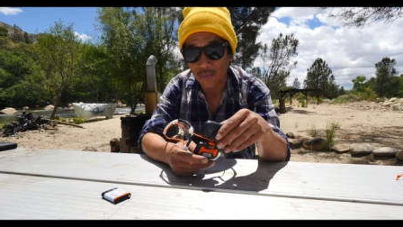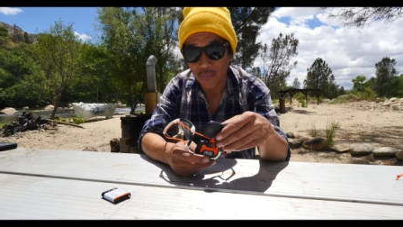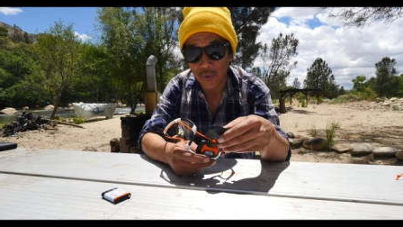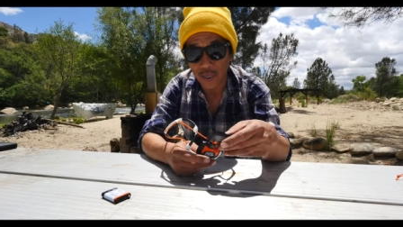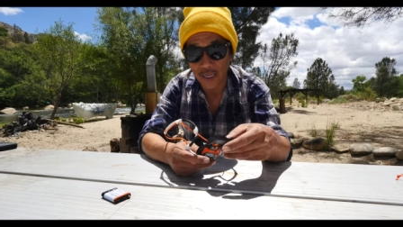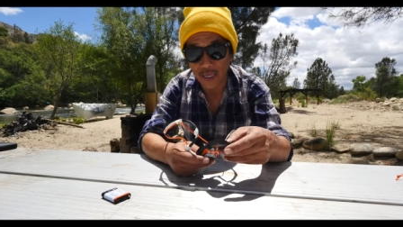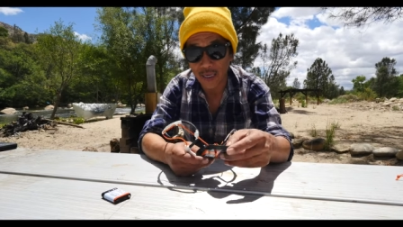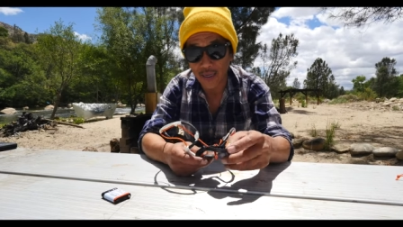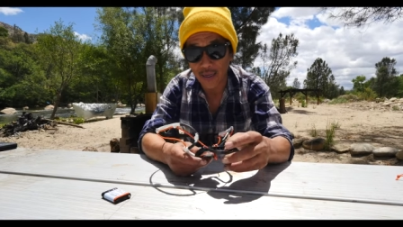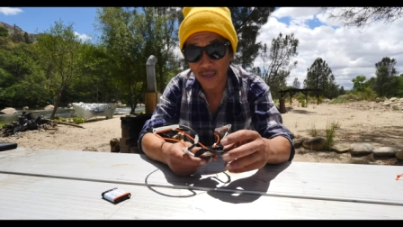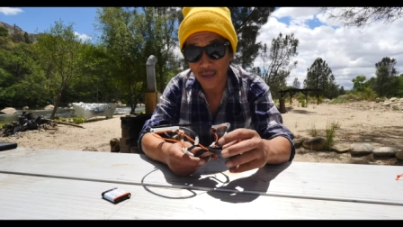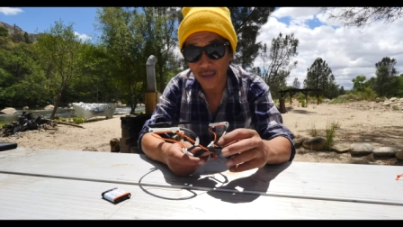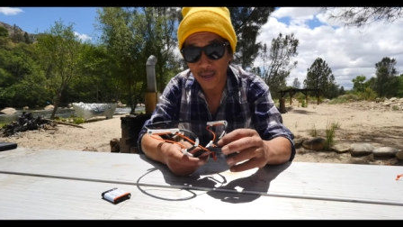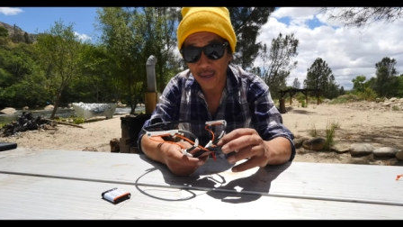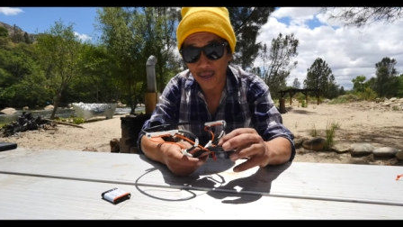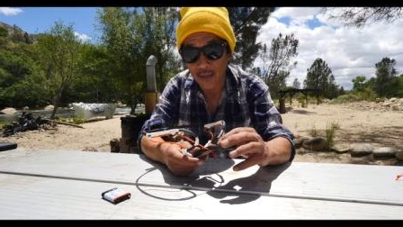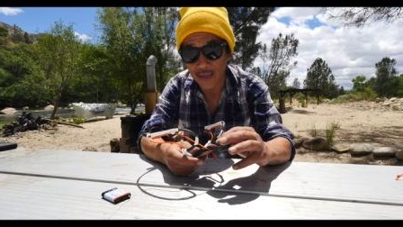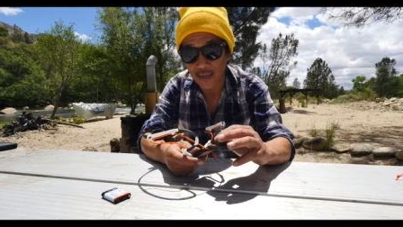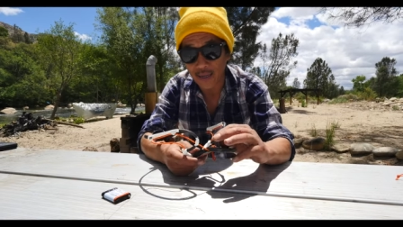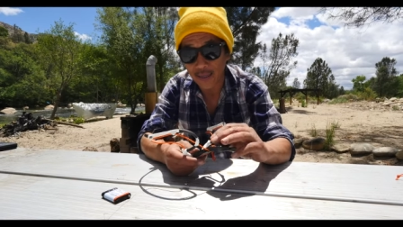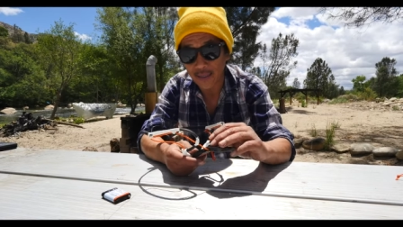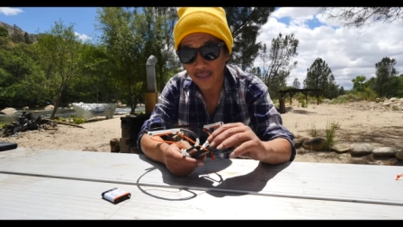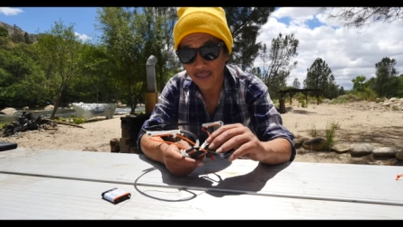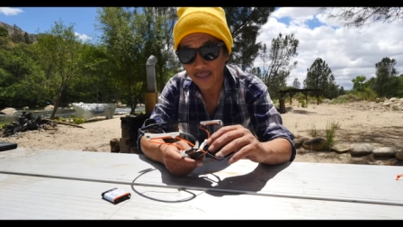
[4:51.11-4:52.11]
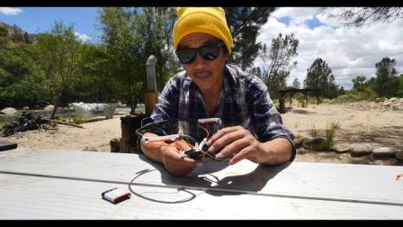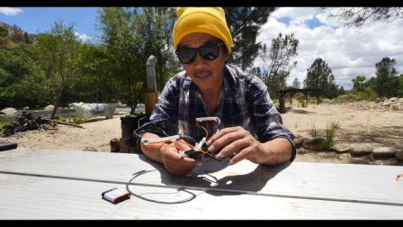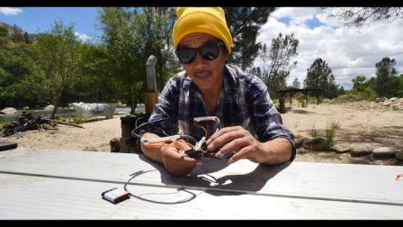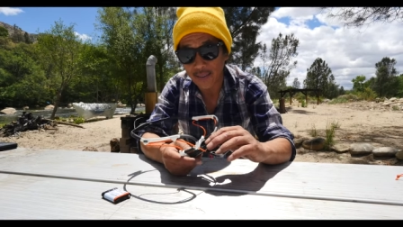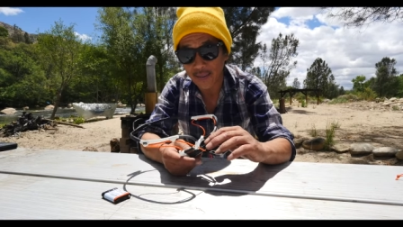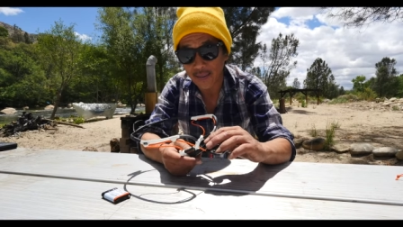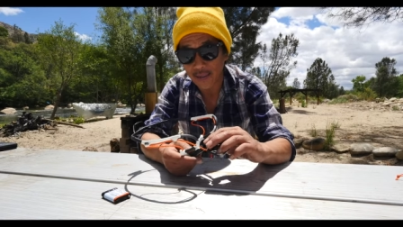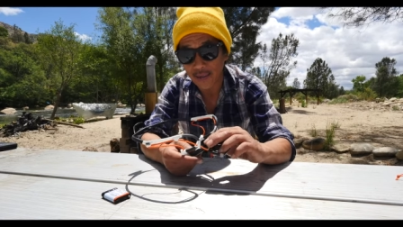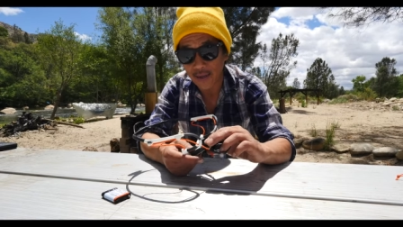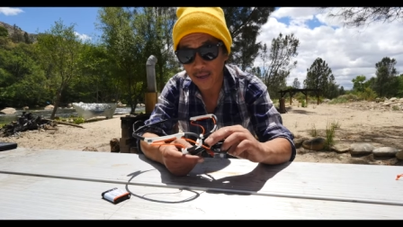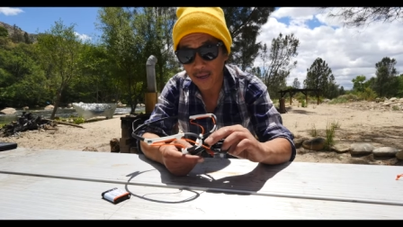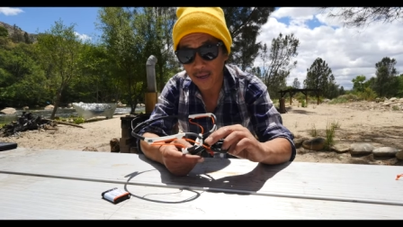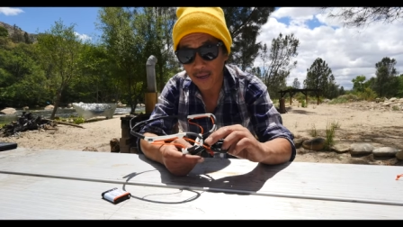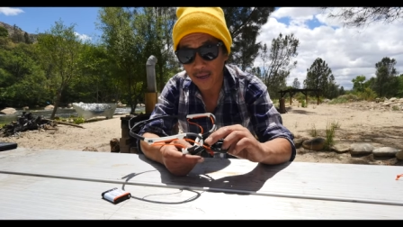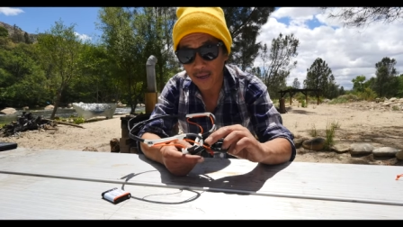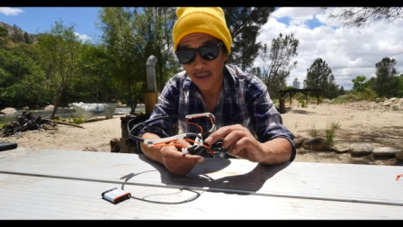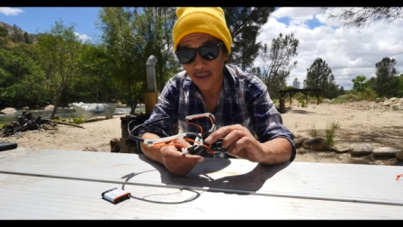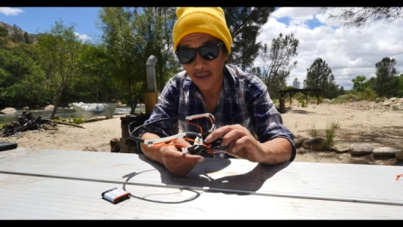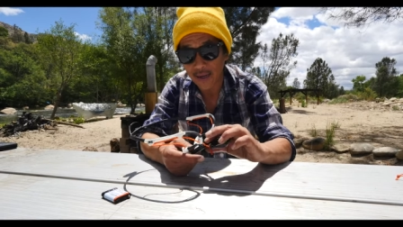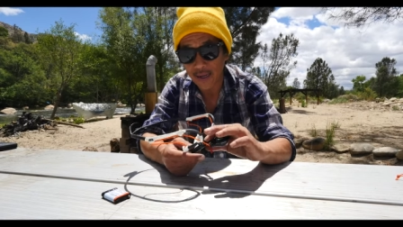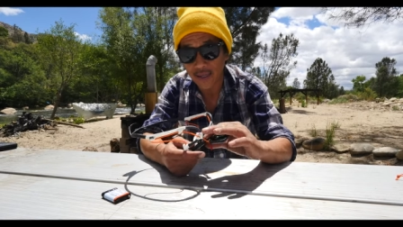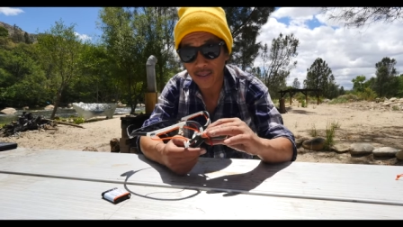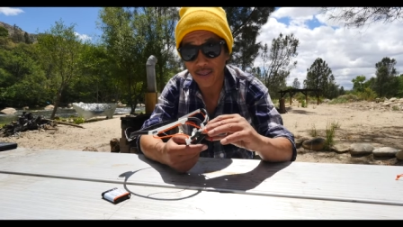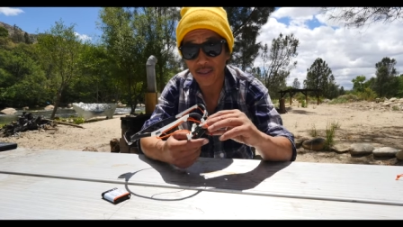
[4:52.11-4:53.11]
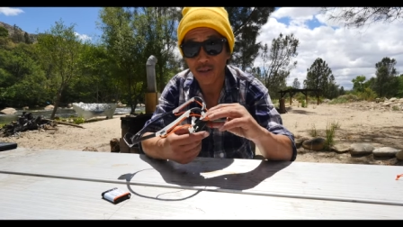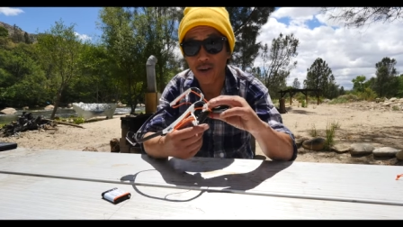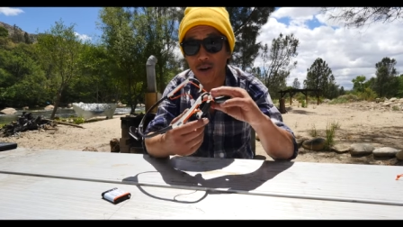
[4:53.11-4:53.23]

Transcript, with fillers: because uh, it's